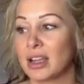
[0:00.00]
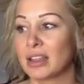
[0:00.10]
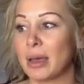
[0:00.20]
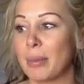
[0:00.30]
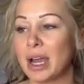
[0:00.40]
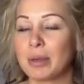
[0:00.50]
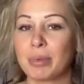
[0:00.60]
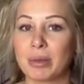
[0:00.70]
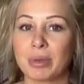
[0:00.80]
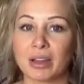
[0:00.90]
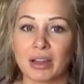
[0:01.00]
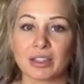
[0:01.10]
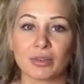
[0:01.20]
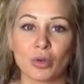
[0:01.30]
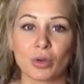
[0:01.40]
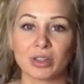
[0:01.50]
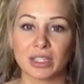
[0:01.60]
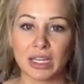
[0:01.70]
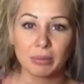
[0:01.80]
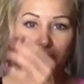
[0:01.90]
that might have been because, of course, seeing